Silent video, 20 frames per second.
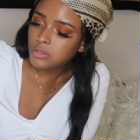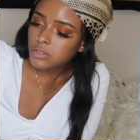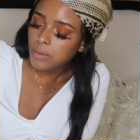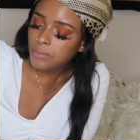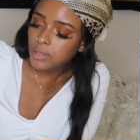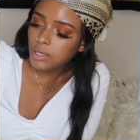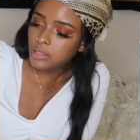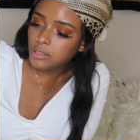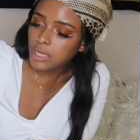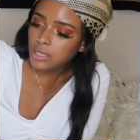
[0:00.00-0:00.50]

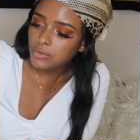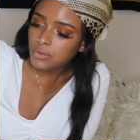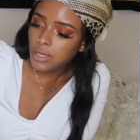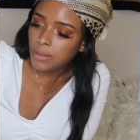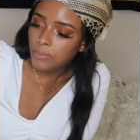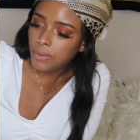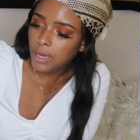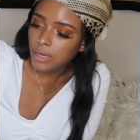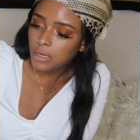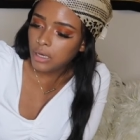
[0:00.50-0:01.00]
I'm gonna light
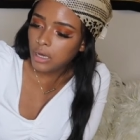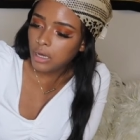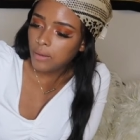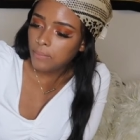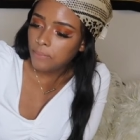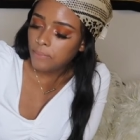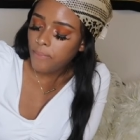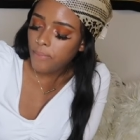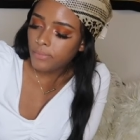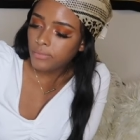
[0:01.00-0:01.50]
that back
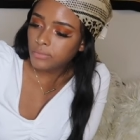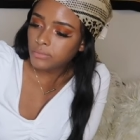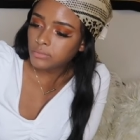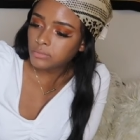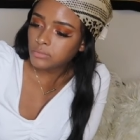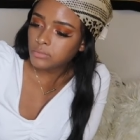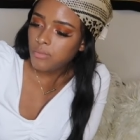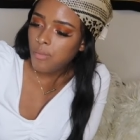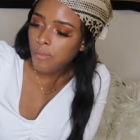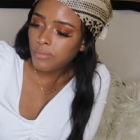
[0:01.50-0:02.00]
up,
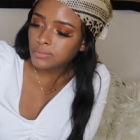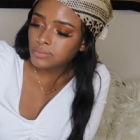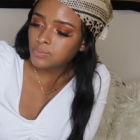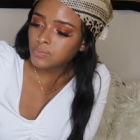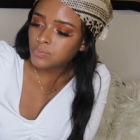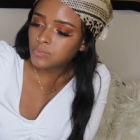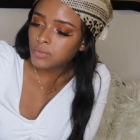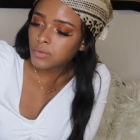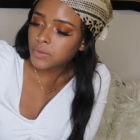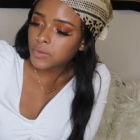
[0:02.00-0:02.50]

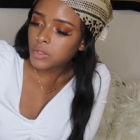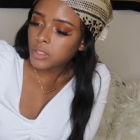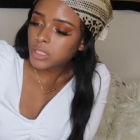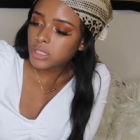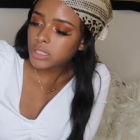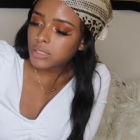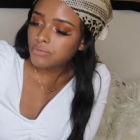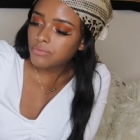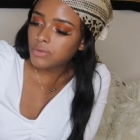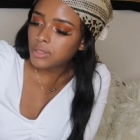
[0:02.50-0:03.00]

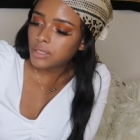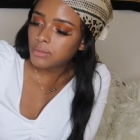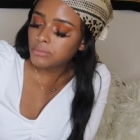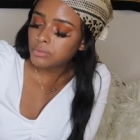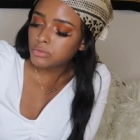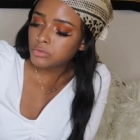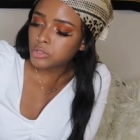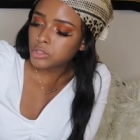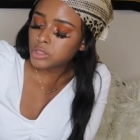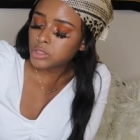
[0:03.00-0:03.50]
because I'm feeling
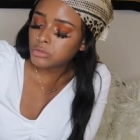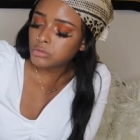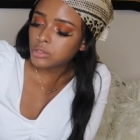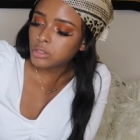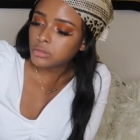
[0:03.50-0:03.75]
bougie, you